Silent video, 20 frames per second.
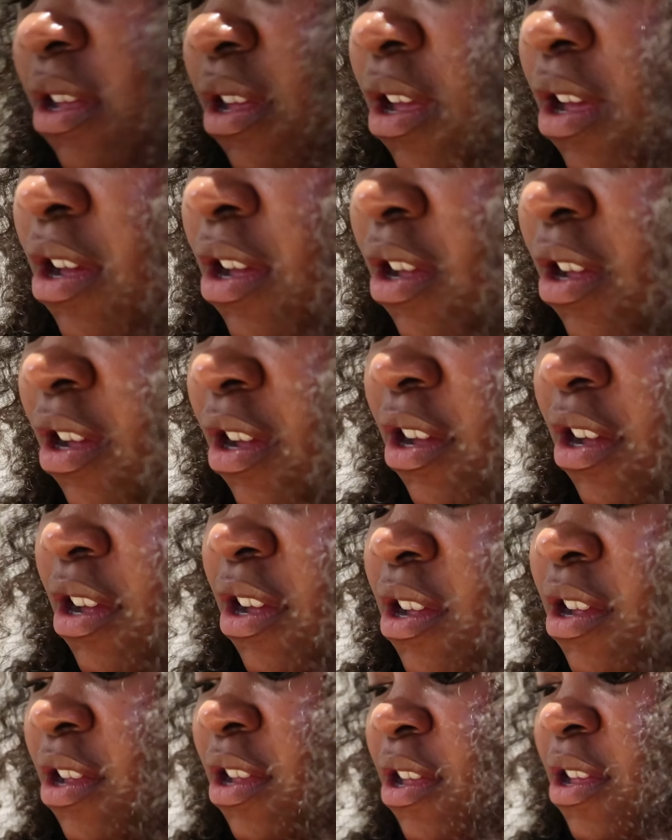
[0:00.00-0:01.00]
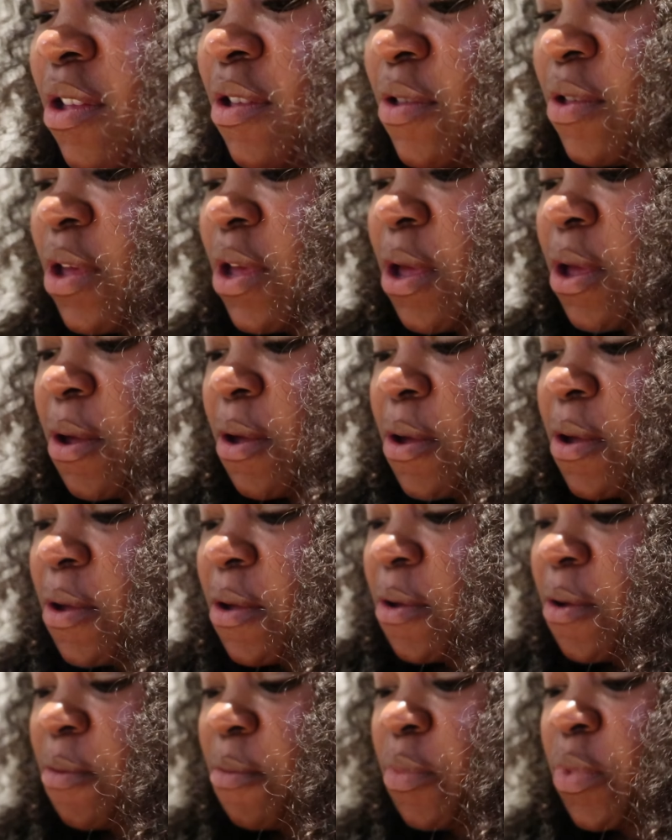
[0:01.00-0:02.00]
oh my gosh.
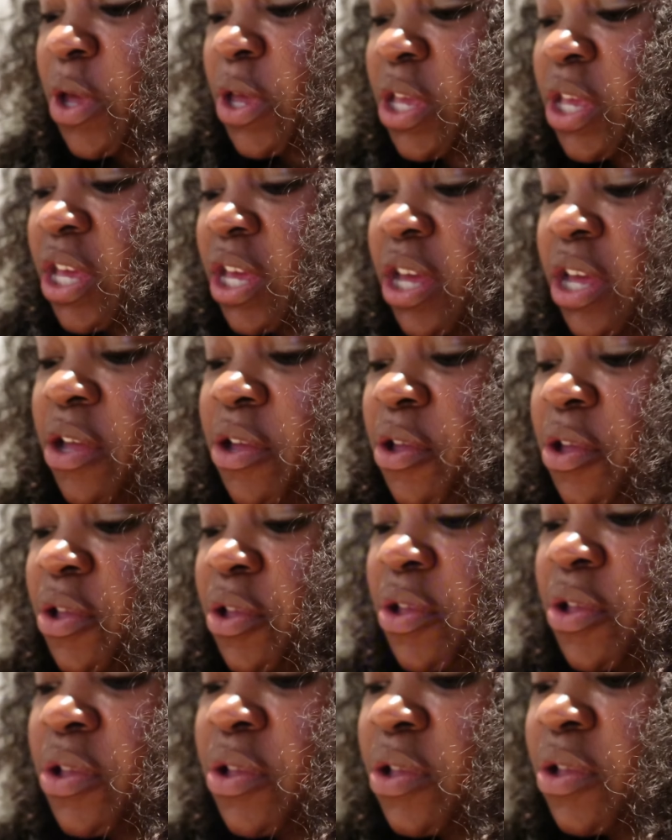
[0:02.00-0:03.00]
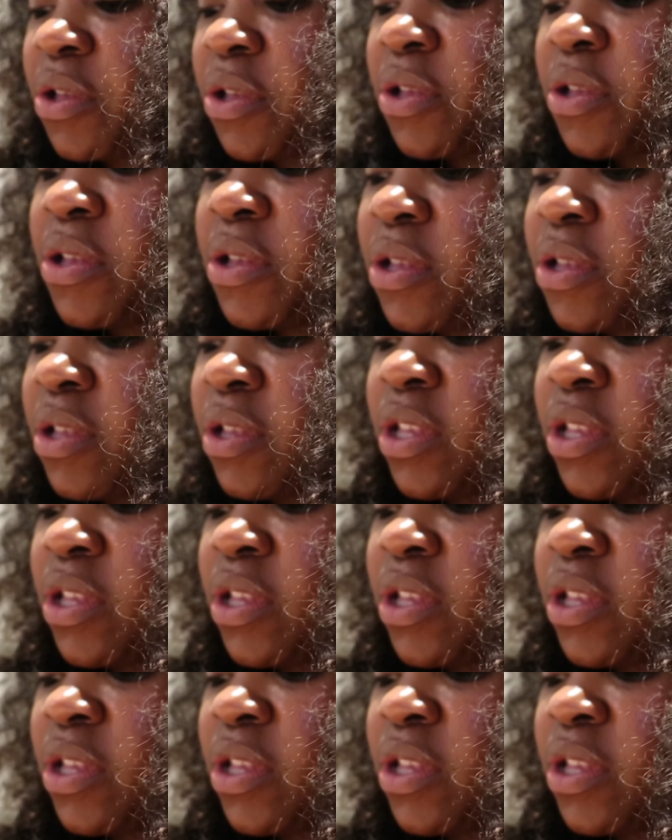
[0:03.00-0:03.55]
but yeah. Did you use a shampoo?